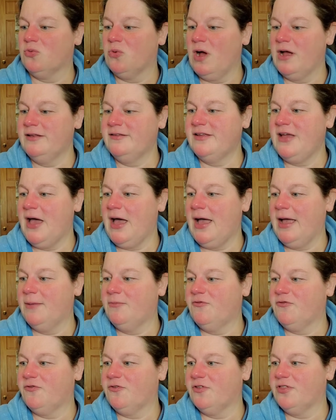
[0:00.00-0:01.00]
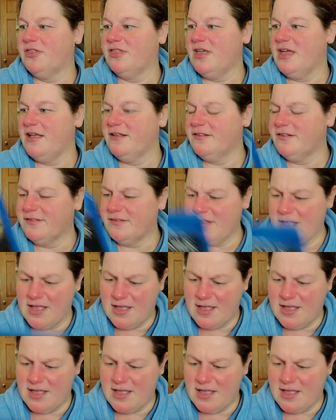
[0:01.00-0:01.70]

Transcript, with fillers: runtime for this